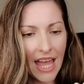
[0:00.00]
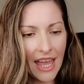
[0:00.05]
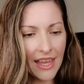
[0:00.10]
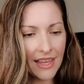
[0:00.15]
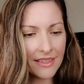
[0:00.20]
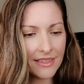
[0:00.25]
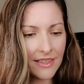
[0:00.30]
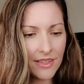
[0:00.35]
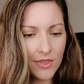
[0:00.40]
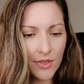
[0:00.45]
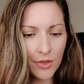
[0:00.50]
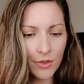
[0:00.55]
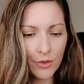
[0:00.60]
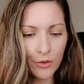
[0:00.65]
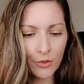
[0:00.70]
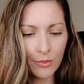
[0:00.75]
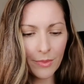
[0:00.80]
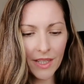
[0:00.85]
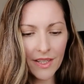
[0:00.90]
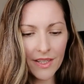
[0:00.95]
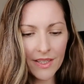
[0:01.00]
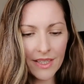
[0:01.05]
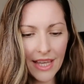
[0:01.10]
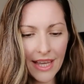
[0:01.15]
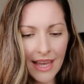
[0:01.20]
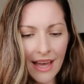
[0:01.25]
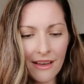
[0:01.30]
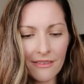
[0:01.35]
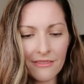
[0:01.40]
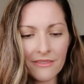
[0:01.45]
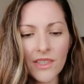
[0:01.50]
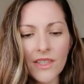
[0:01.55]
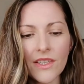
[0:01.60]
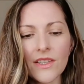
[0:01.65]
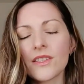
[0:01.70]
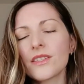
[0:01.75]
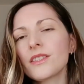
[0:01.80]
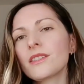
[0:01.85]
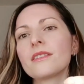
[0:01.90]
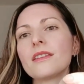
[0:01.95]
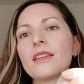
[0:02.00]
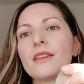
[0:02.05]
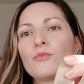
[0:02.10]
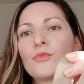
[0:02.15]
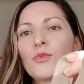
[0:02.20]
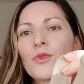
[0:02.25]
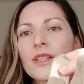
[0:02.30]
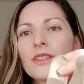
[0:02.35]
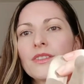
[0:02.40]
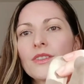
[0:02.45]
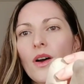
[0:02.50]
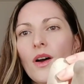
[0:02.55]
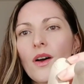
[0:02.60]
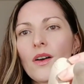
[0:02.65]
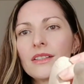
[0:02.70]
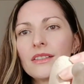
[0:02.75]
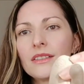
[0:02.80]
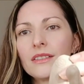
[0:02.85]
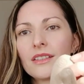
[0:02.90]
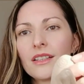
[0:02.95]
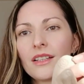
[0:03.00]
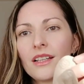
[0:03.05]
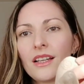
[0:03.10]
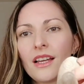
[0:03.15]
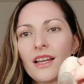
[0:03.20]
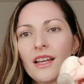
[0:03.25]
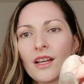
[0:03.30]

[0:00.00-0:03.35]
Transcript: And these are cool because they have this imprint on,